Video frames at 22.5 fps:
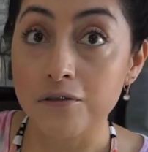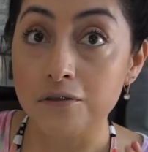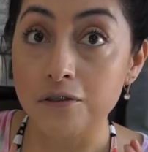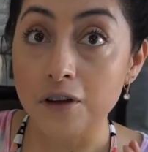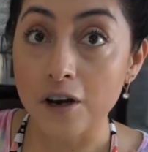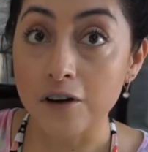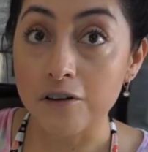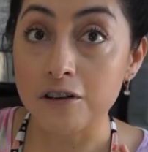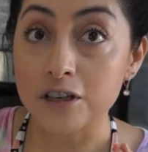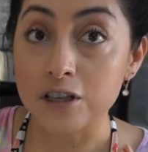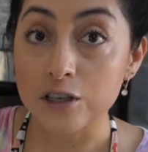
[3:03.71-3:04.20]

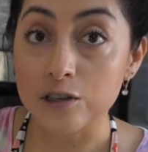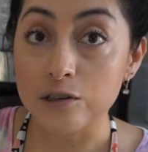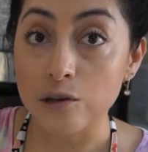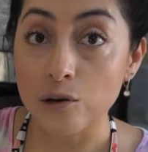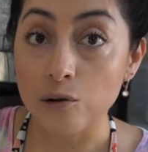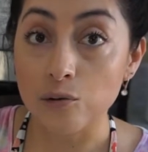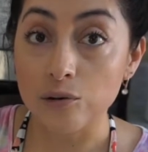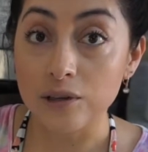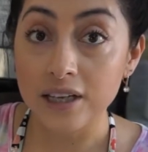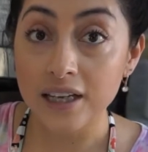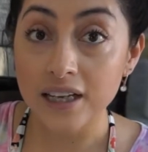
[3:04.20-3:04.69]
very
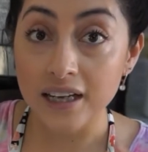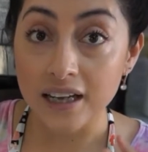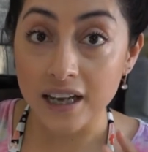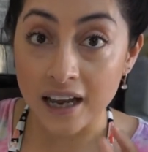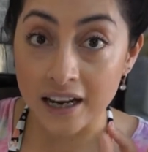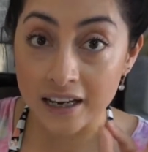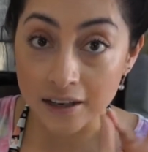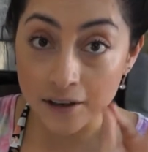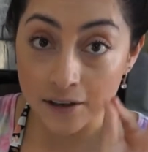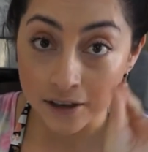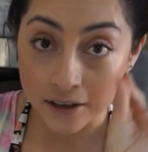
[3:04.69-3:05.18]
slowly
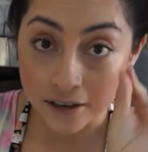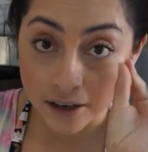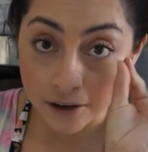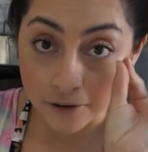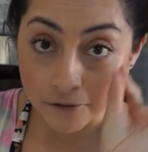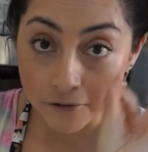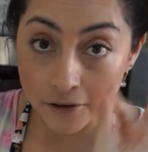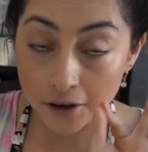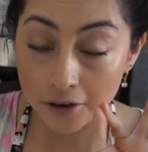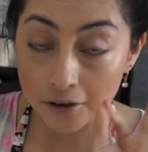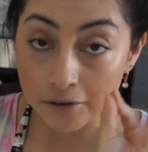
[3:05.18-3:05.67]
and in
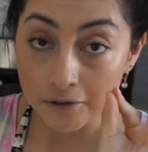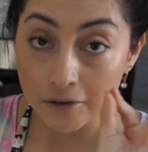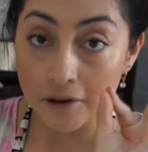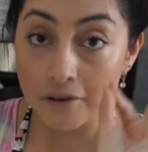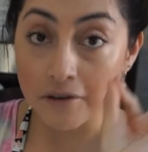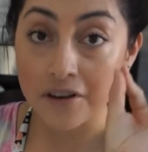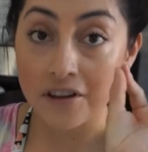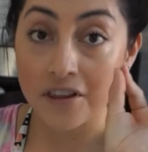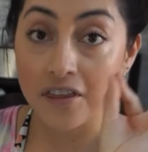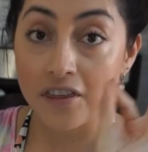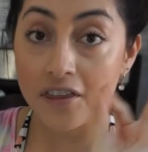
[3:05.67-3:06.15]
a very,
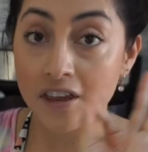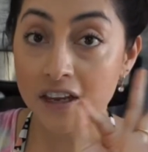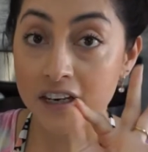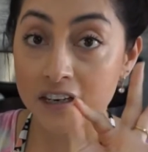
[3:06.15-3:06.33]
very thin